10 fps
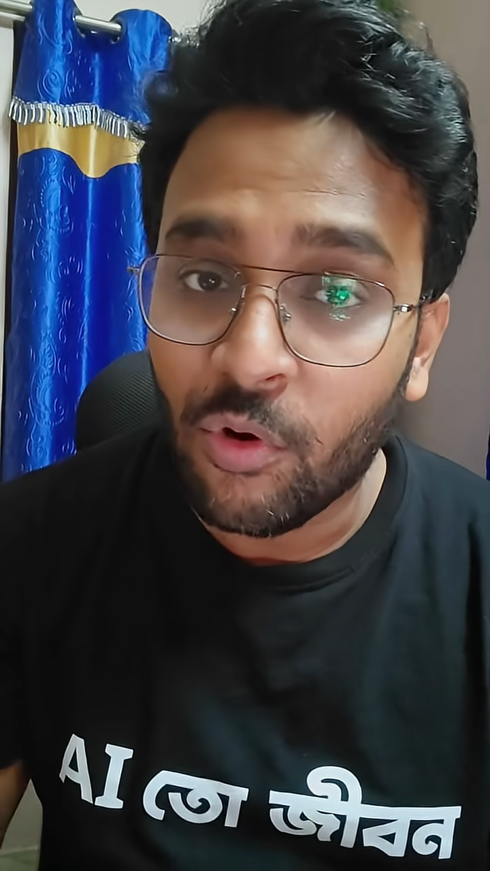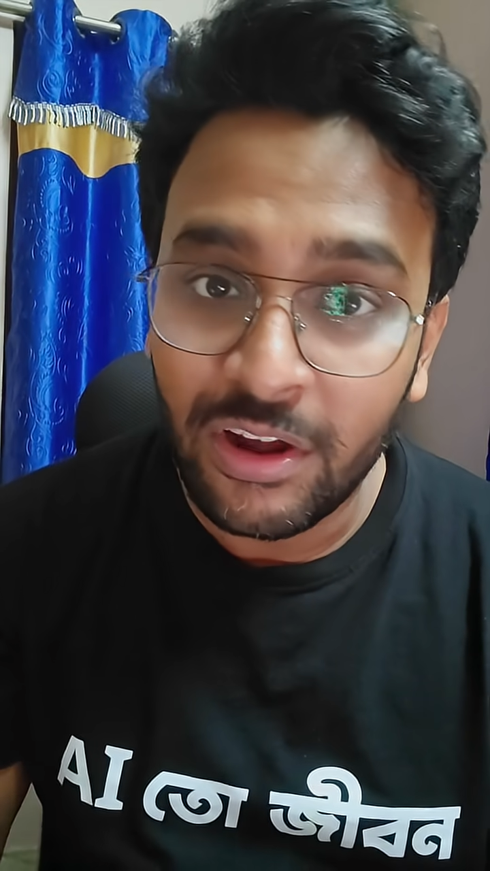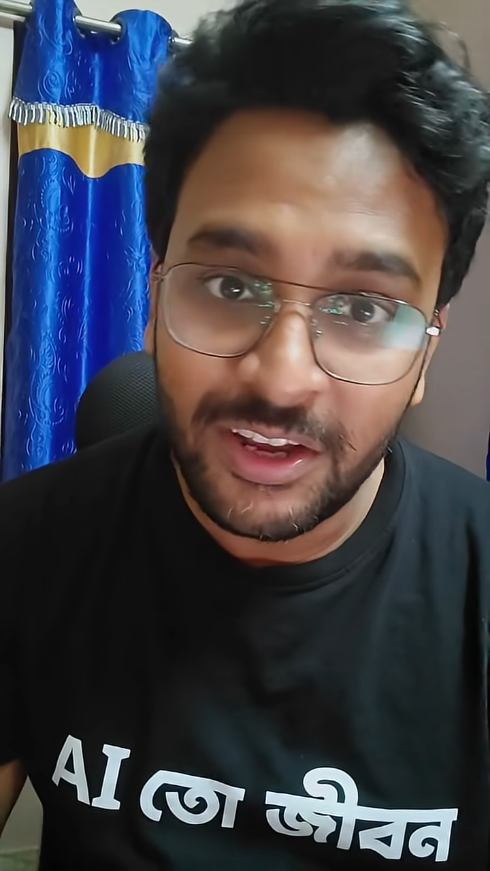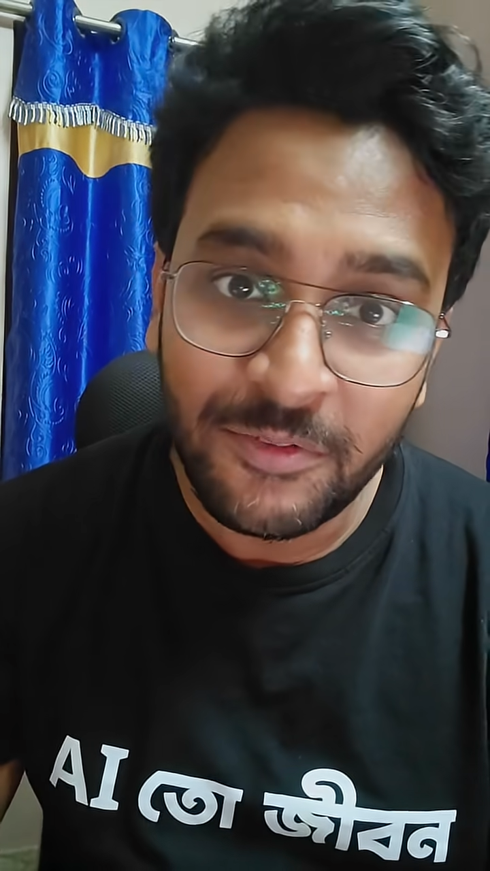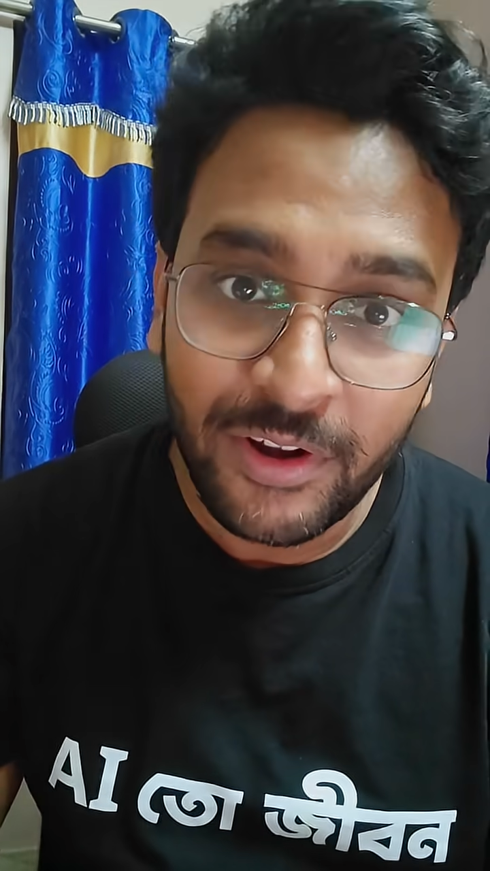
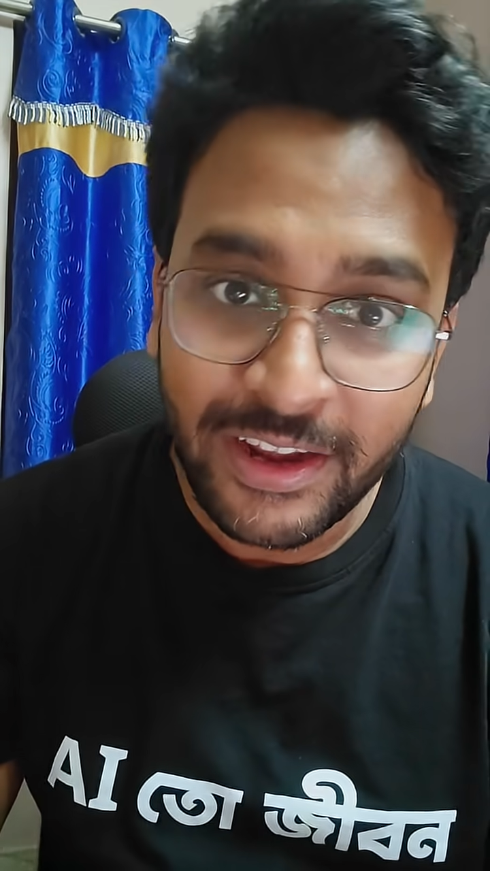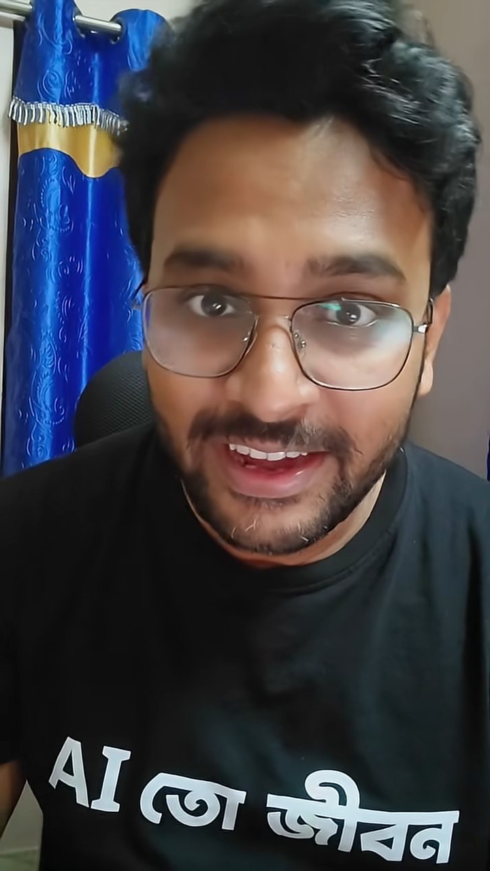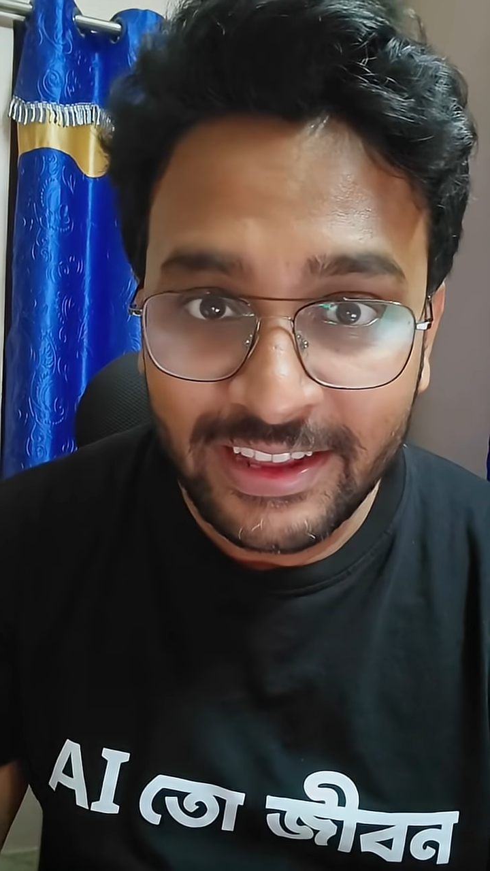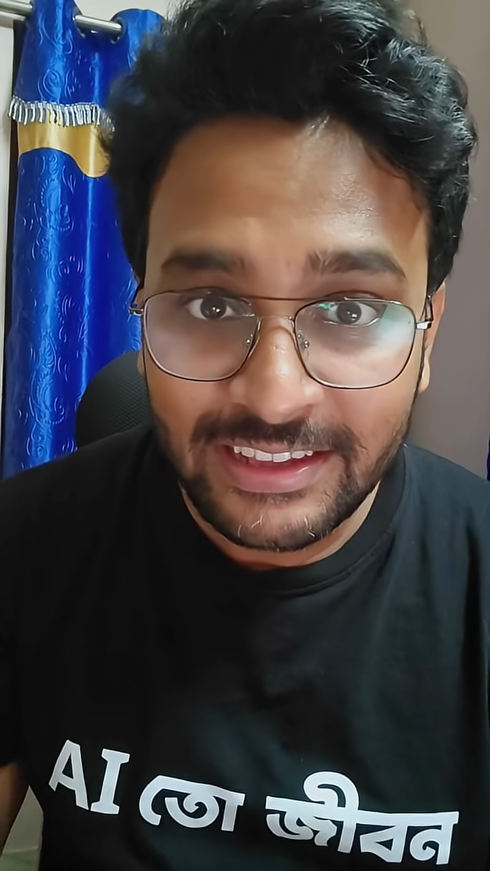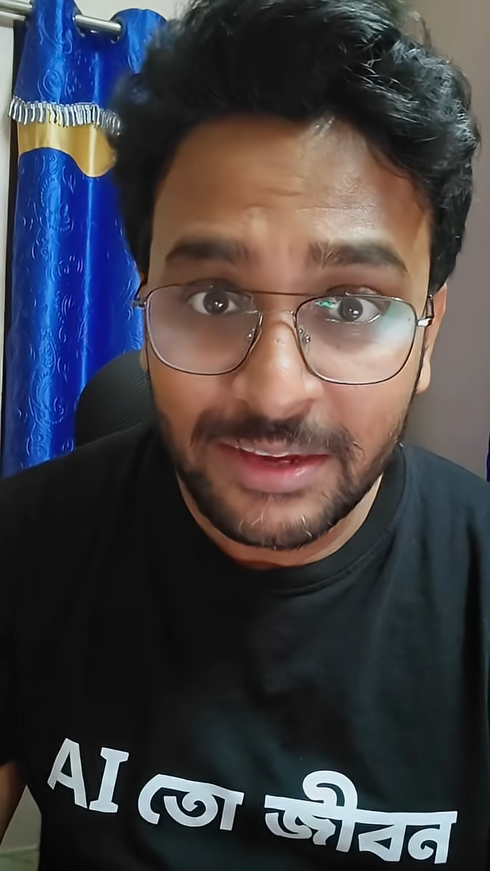only for
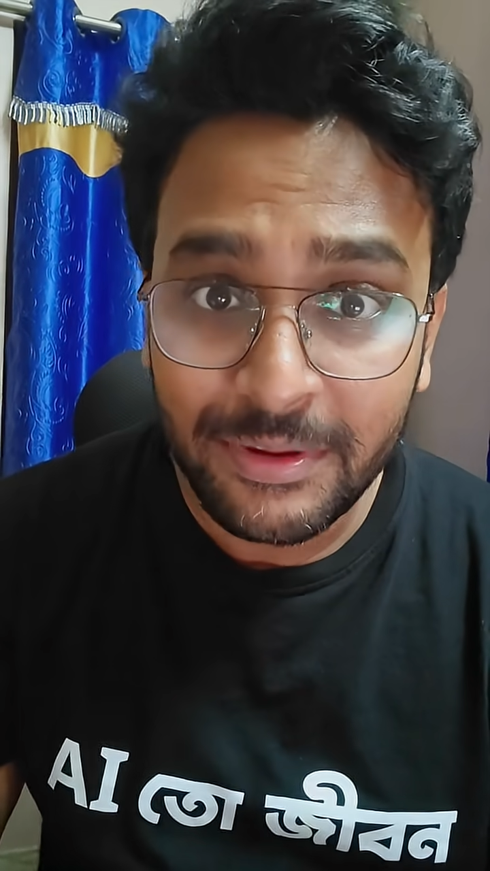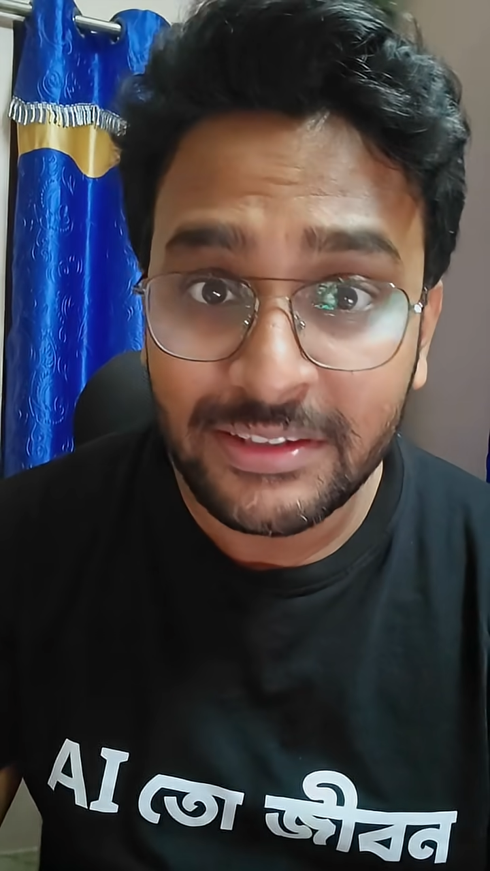GATE exam and